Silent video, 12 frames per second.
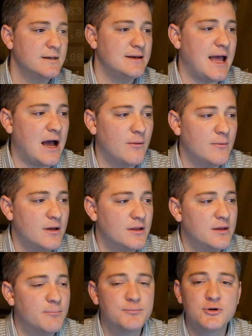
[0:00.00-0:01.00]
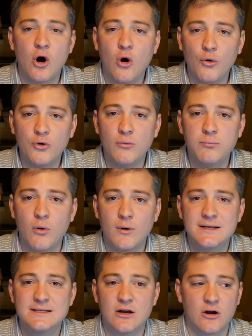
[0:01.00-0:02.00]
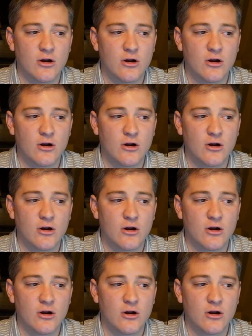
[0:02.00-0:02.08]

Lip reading: Now, the total points